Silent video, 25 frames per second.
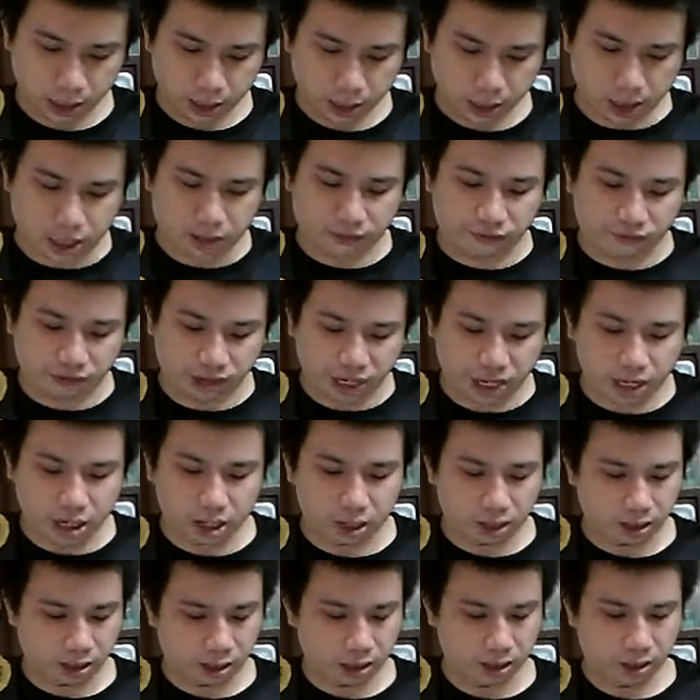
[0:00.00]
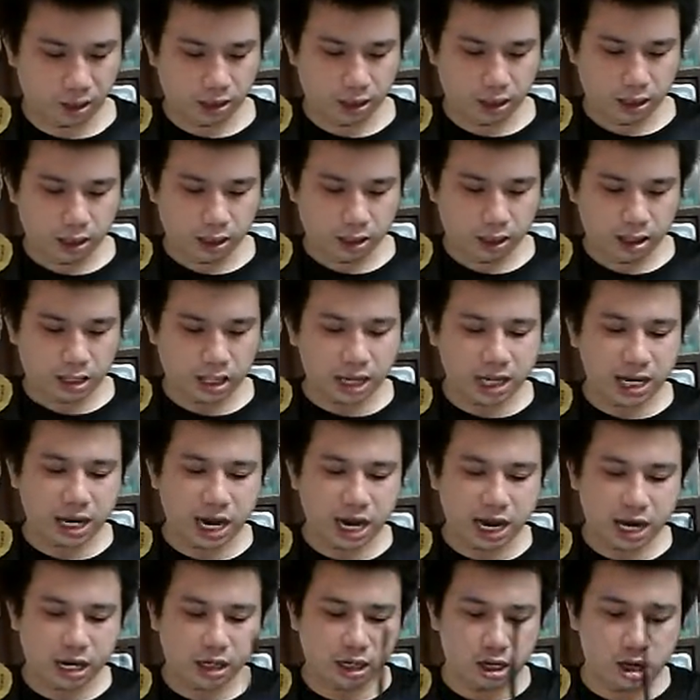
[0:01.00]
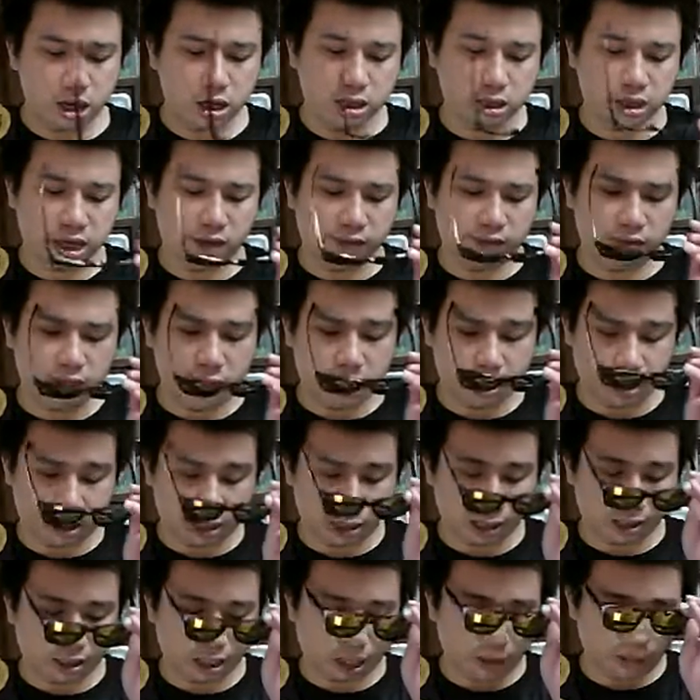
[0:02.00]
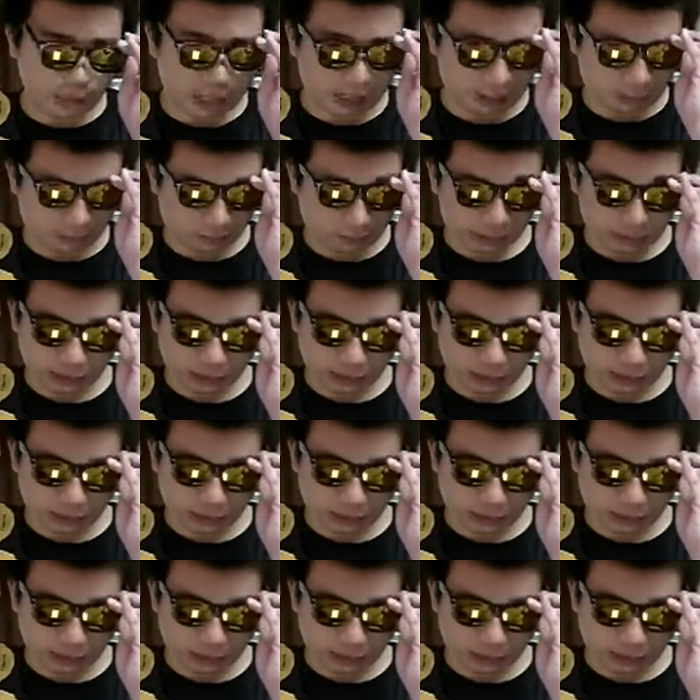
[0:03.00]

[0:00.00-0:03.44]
Keith D, K-I-E-T-S, Keith D, asking me,